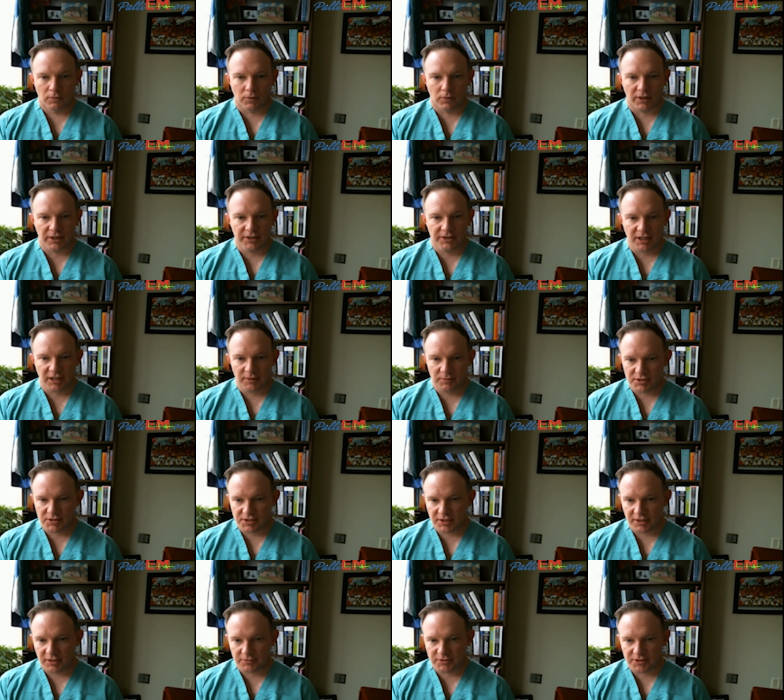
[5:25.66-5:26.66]
Well, anytime you
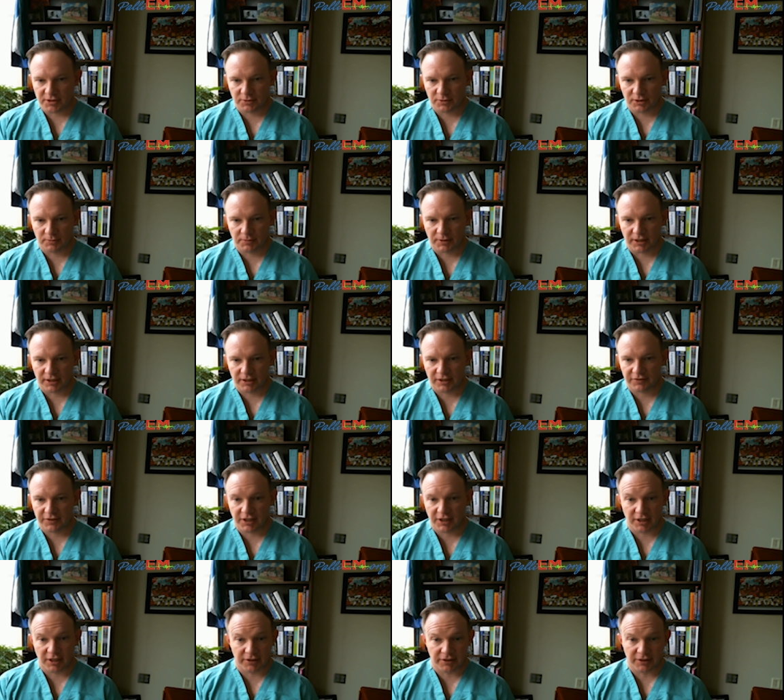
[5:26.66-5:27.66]
see someone in palliative
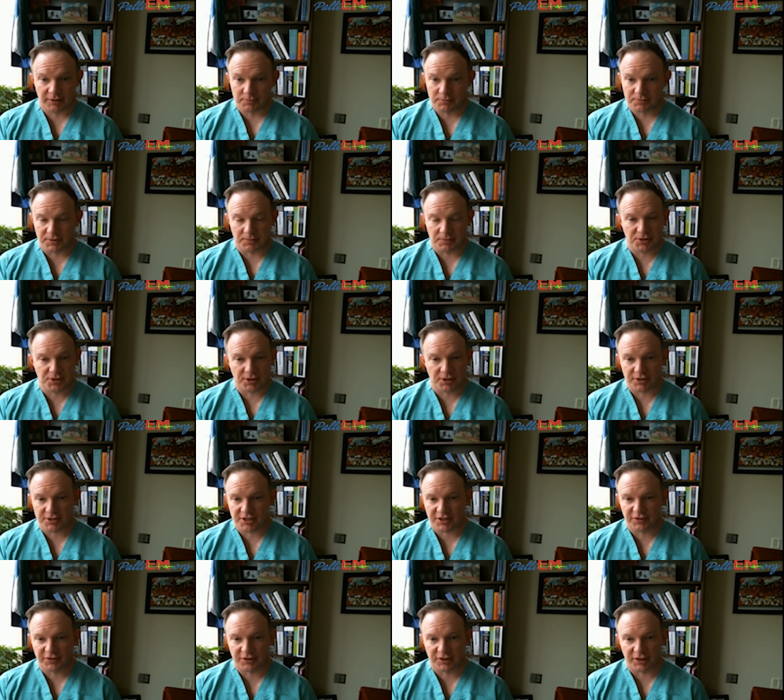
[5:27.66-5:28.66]
care, I'm sure
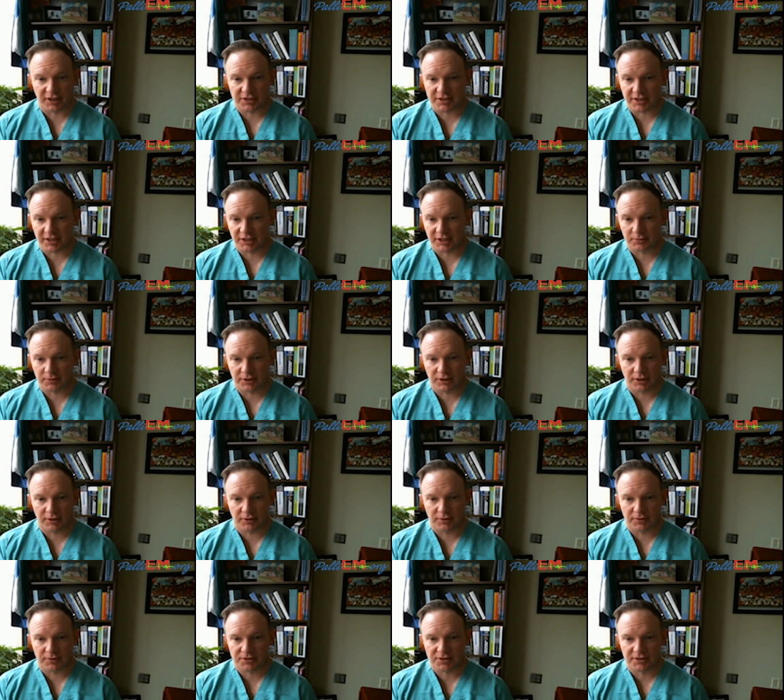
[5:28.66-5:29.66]
as anyone
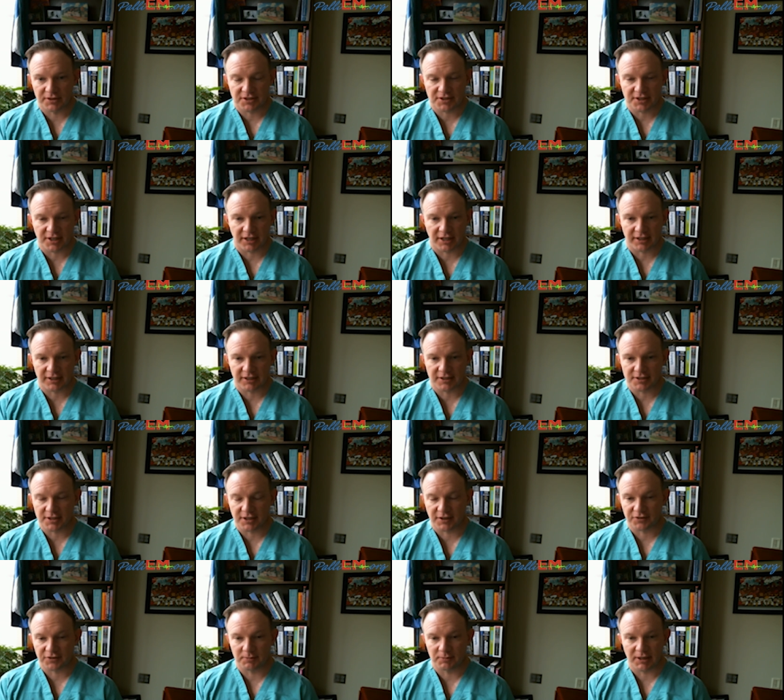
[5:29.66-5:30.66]
knows in this audience,
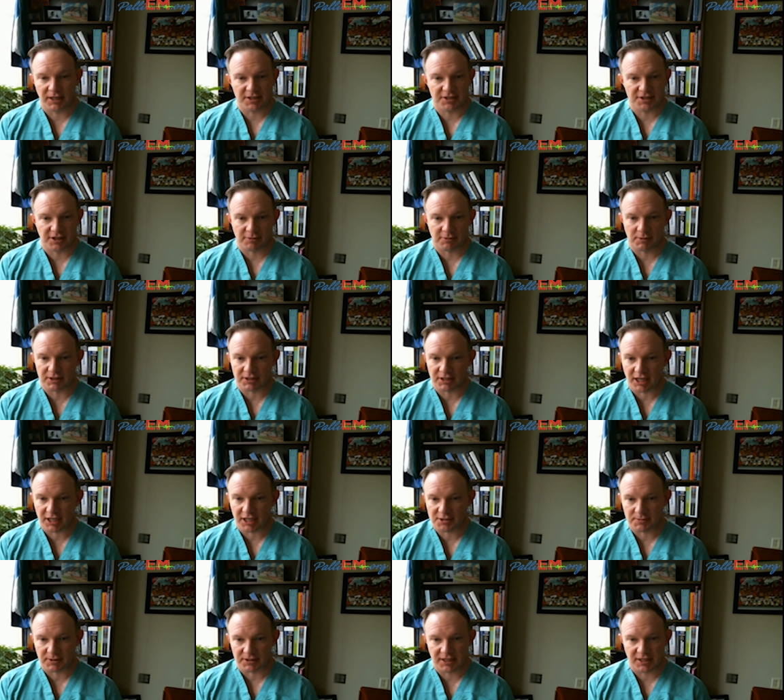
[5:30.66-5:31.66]
you have to manage
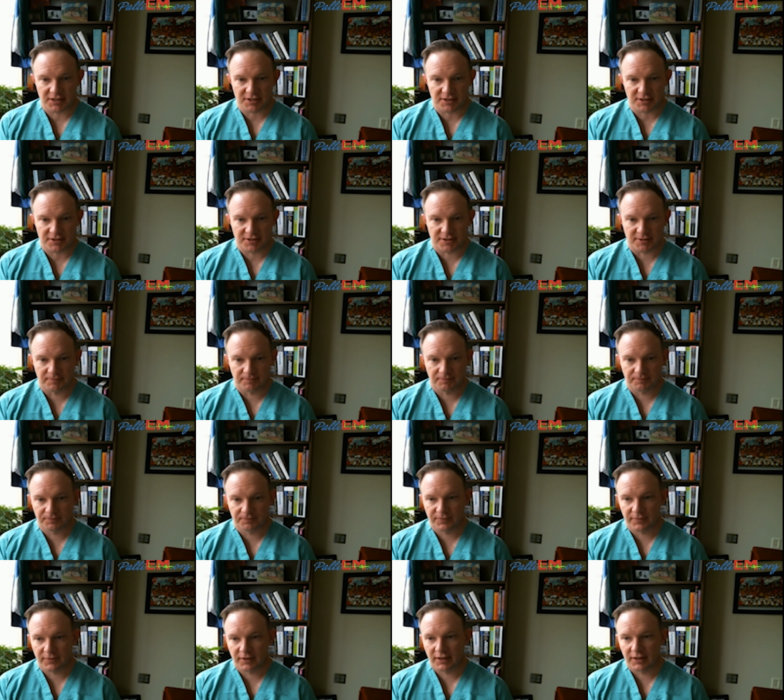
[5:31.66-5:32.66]
expectations.
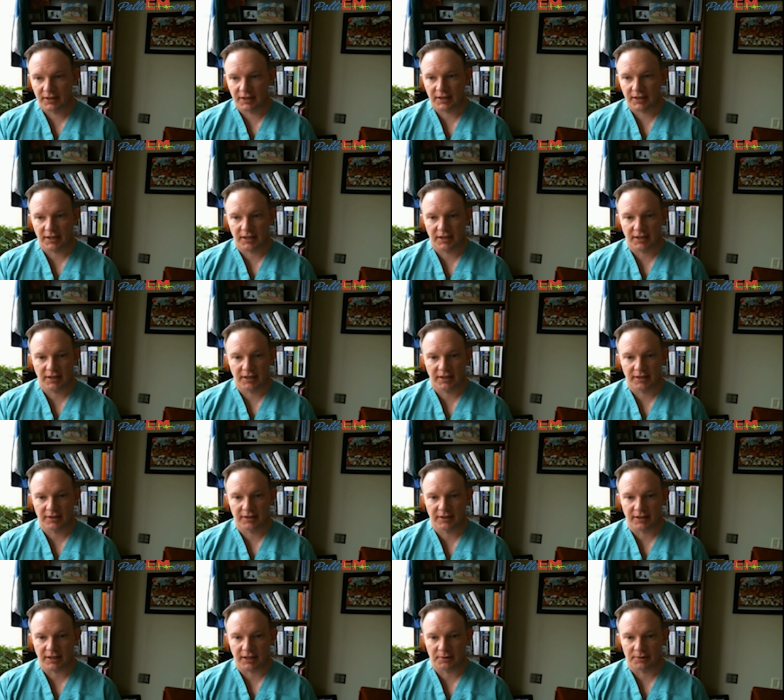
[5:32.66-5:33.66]

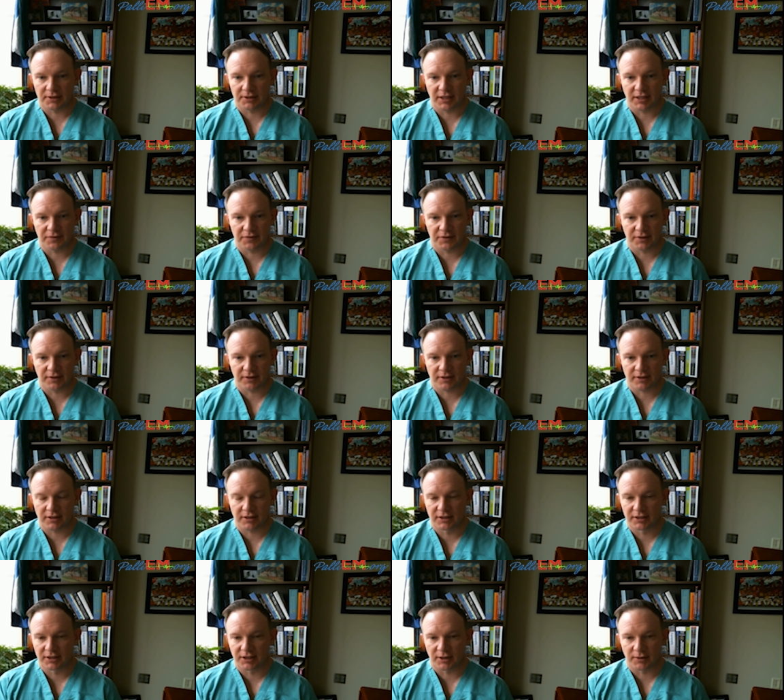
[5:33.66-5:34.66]
And I would never
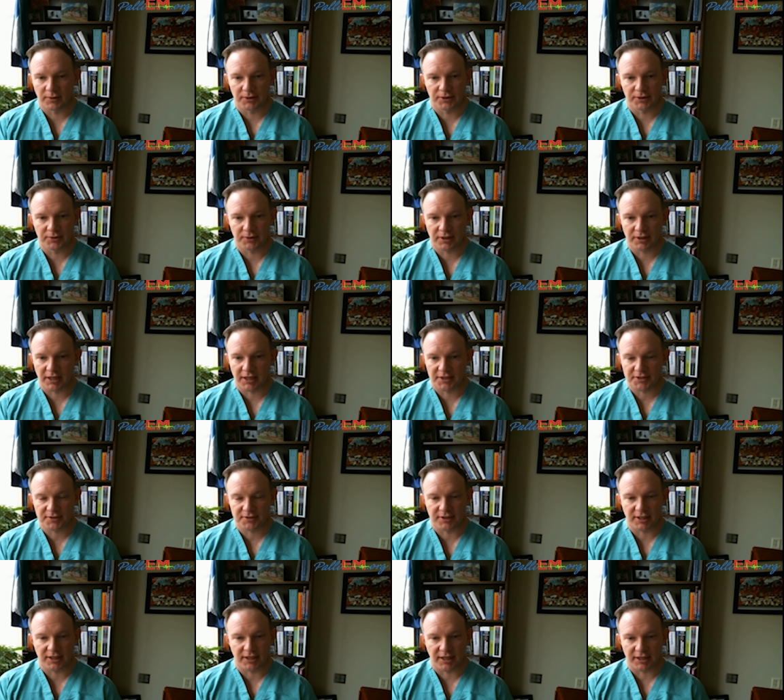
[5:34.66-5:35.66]
go into a
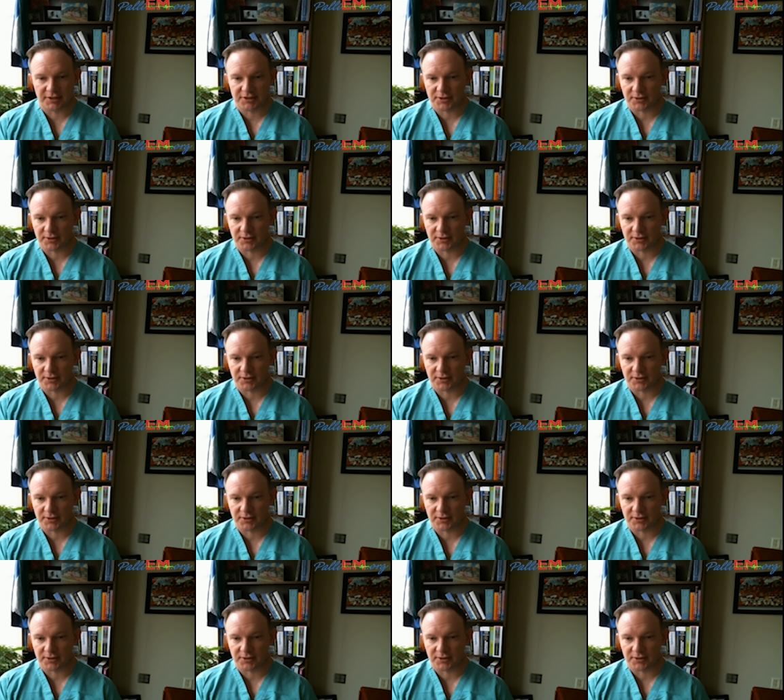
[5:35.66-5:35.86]
consult.